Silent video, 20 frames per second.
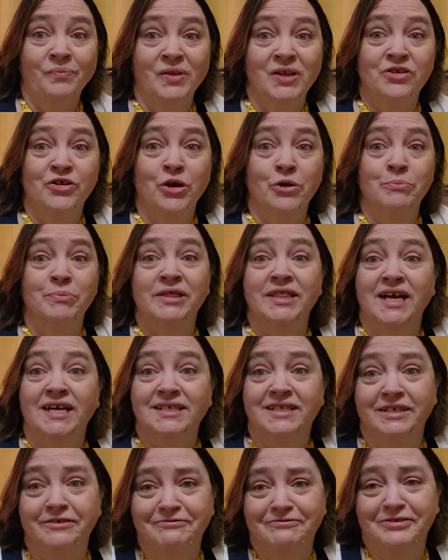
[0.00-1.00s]
So, but that's
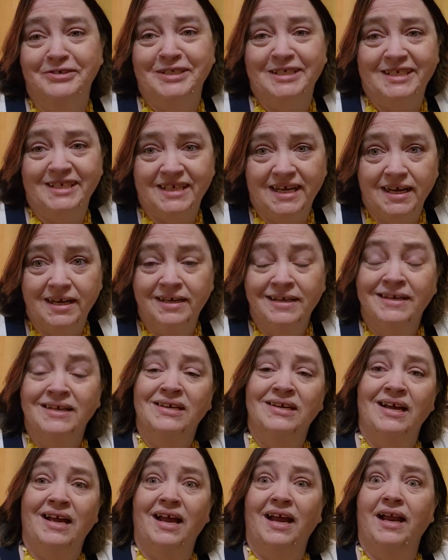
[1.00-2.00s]
it for today.
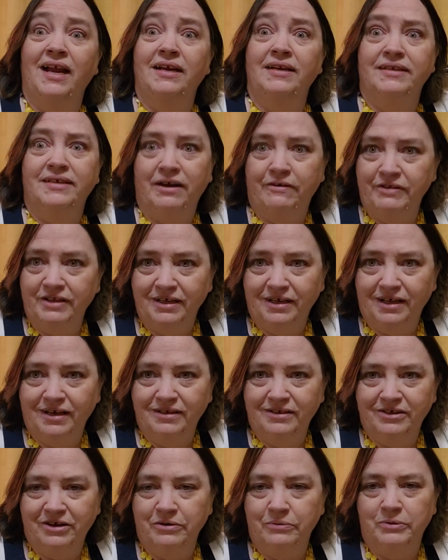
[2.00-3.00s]
I definitely got to
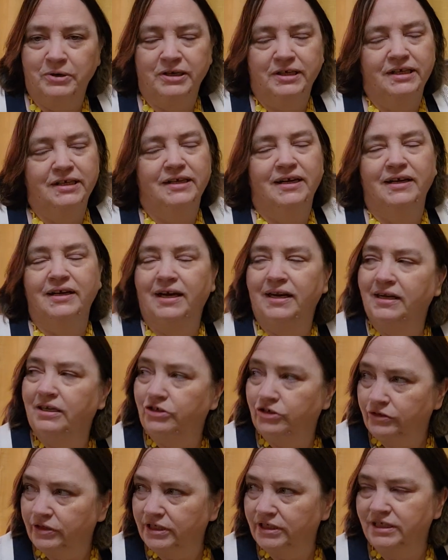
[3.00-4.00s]
start working. I got to
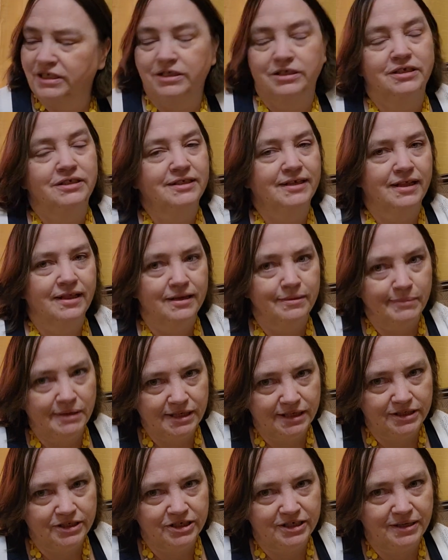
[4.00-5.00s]
do the dishes and clean my
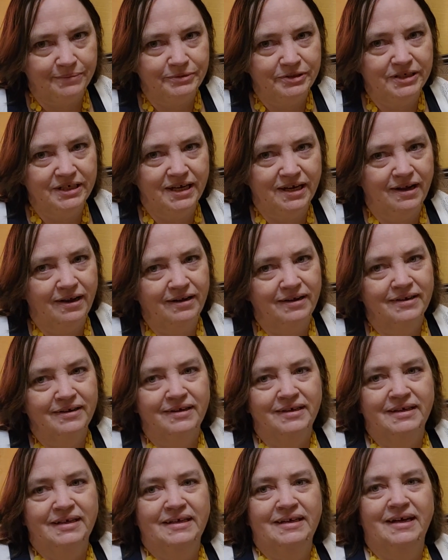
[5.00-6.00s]
kitchen up today.
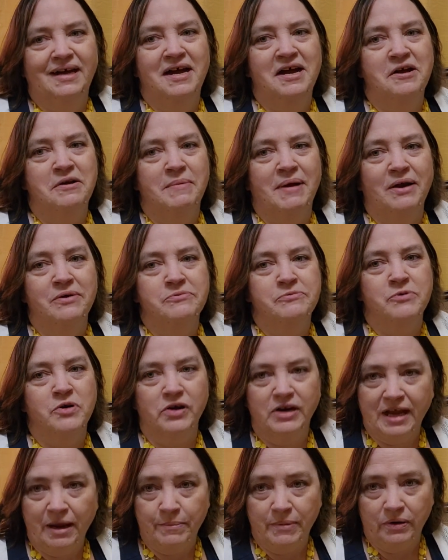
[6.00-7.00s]
Um, I
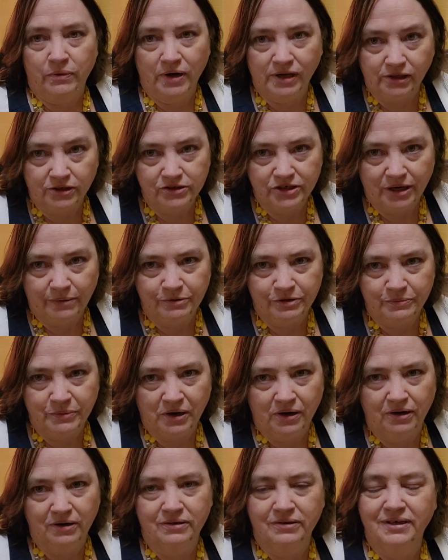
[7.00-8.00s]
work at my regular job
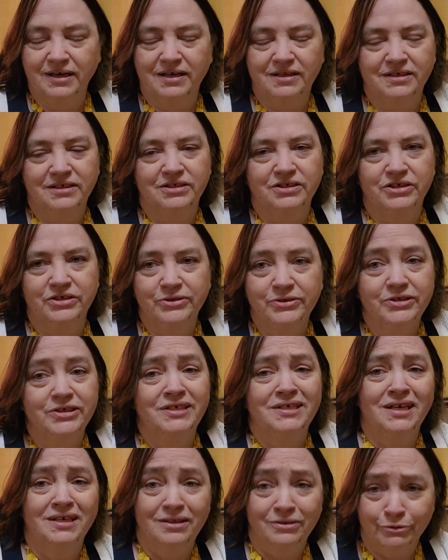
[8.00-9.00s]
tomorrow, and then
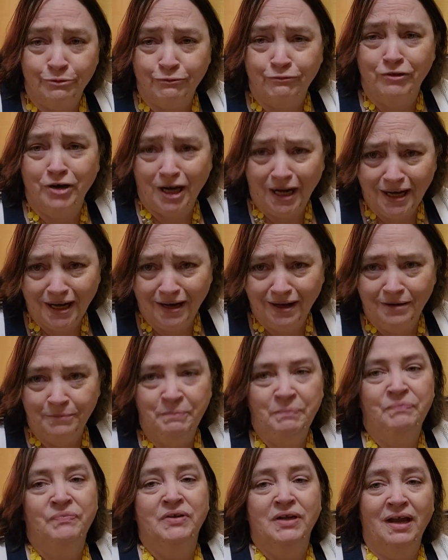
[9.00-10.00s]
Tuesday through Friday,
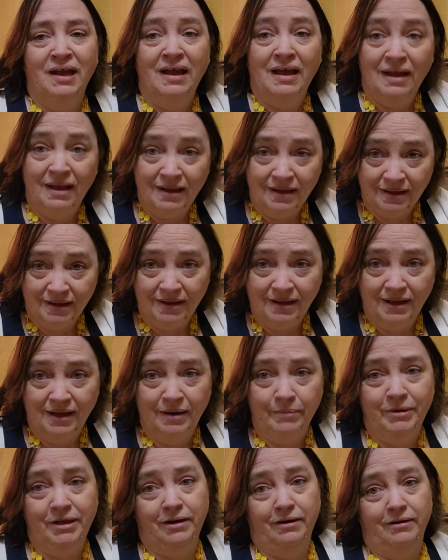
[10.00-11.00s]

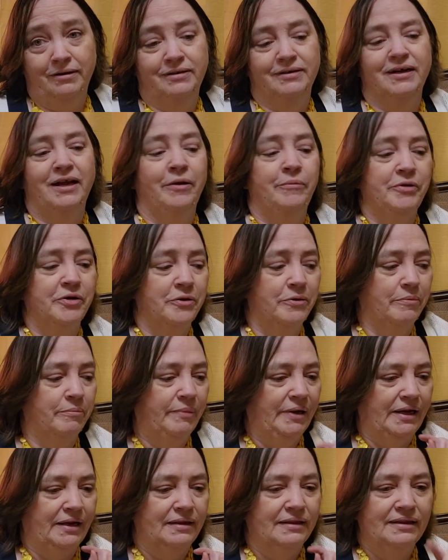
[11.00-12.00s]
I'm here. I'm going to
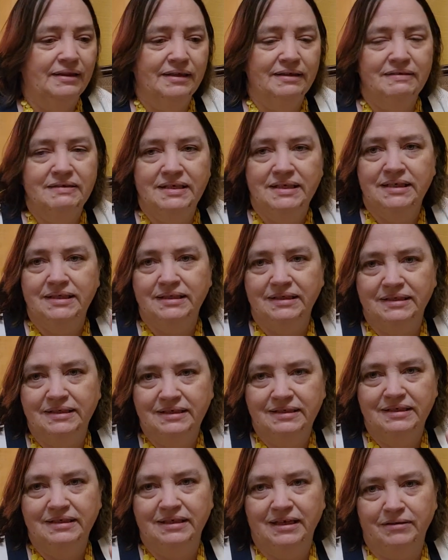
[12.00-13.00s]
be listing,
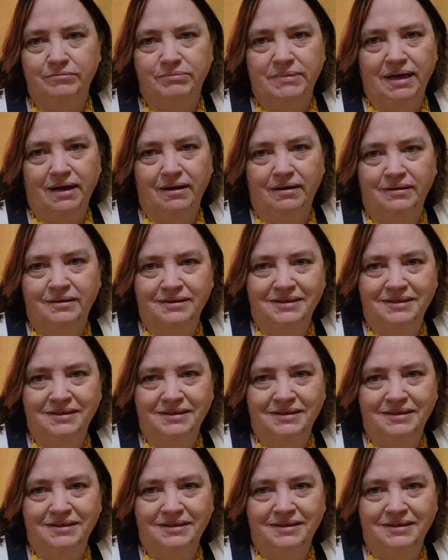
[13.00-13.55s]
listing like mad.